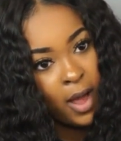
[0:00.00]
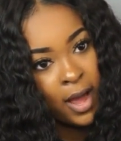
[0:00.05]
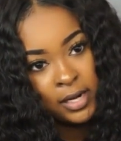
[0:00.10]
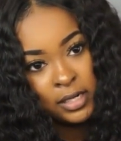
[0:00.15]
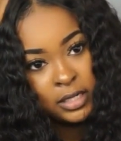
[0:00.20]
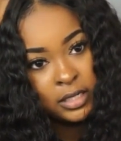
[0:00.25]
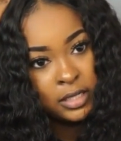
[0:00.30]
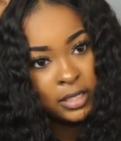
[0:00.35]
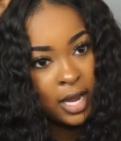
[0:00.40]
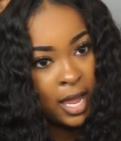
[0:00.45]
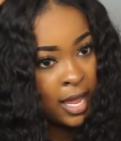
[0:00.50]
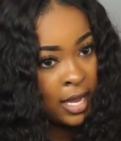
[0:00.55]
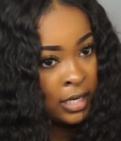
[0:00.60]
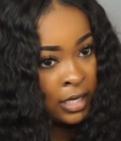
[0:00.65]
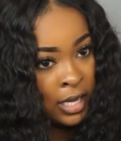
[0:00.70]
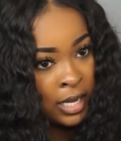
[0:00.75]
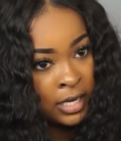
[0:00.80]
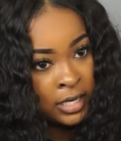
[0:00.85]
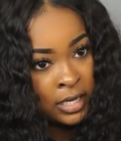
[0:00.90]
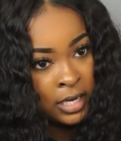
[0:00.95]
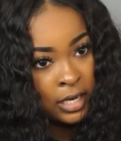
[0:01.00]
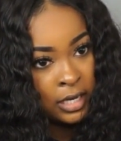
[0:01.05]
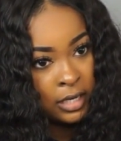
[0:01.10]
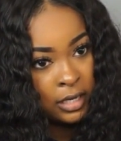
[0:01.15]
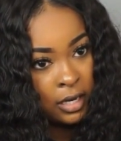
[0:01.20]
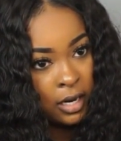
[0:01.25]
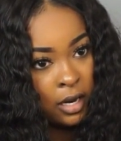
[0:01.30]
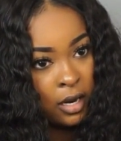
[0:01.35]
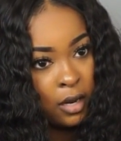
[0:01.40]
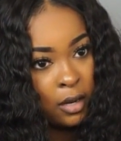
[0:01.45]
it
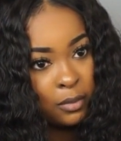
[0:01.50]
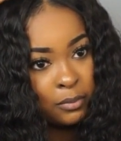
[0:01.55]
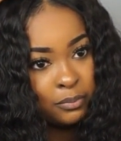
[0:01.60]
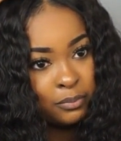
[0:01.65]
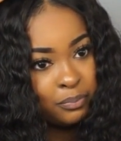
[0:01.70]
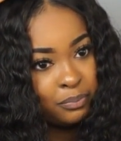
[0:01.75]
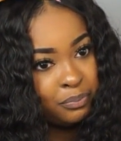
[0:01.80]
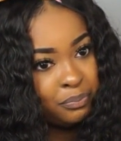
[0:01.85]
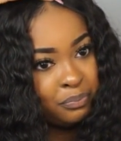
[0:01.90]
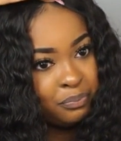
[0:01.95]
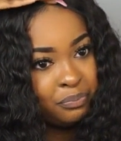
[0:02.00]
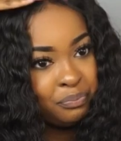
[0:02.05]
didn't.